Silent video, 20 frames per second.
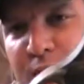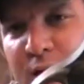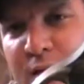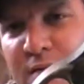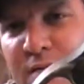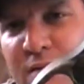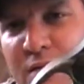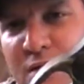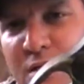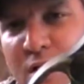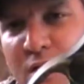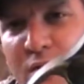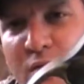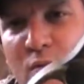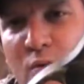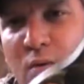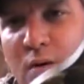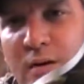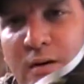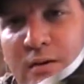and the other
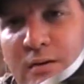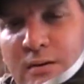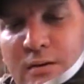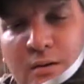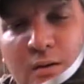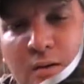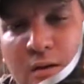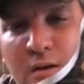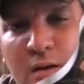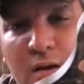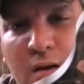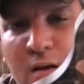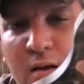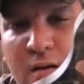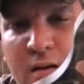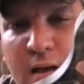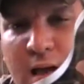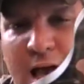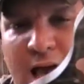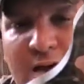one
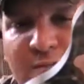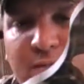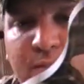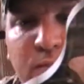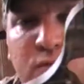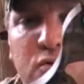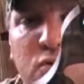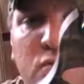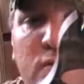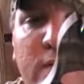have them too.